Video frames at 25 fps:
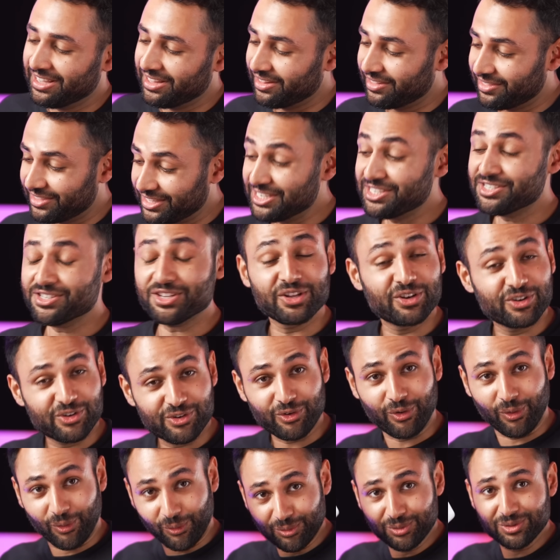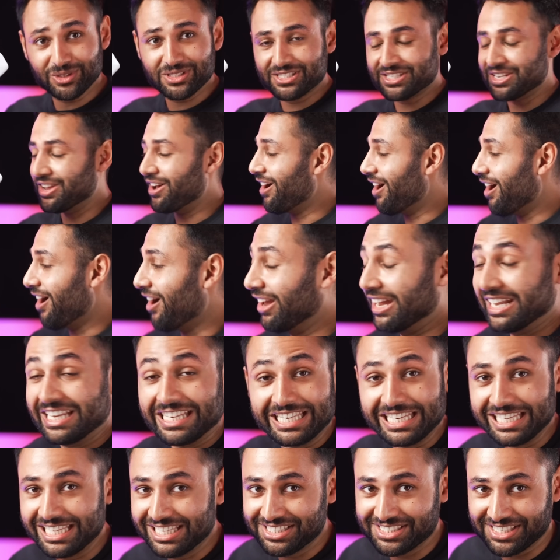these controls are
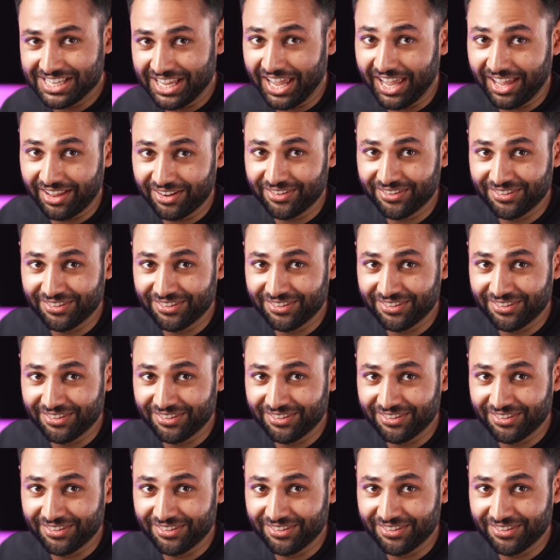leagues ahead.